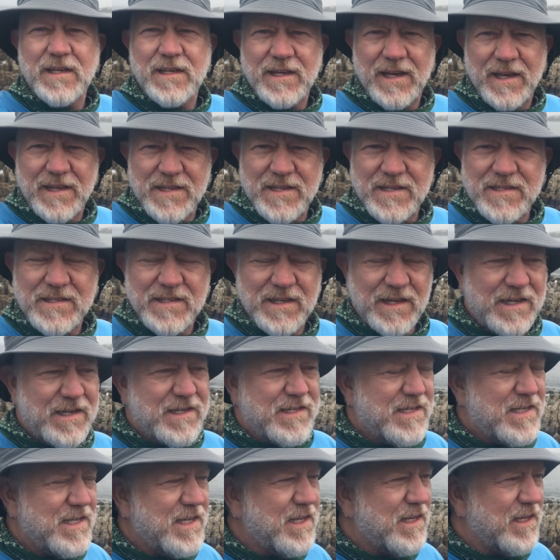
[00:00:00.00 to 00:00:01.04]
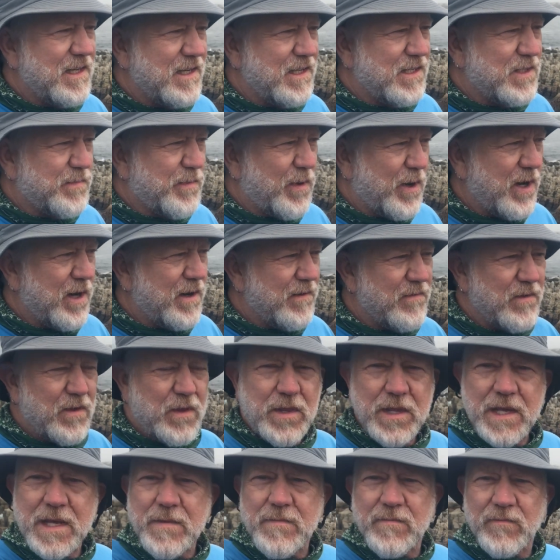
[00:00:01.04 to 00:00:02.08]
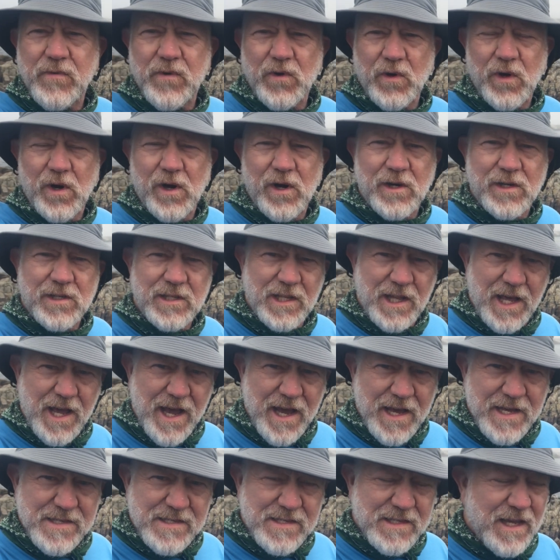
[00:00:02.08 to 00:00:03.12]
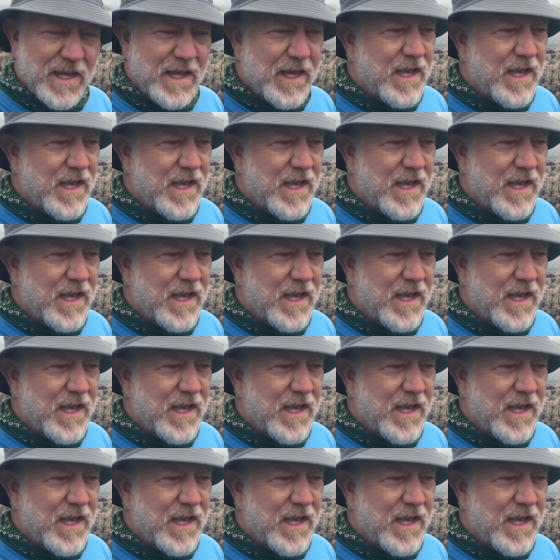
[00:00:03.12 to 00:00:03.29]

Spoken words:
and this idea as part of a theme for our class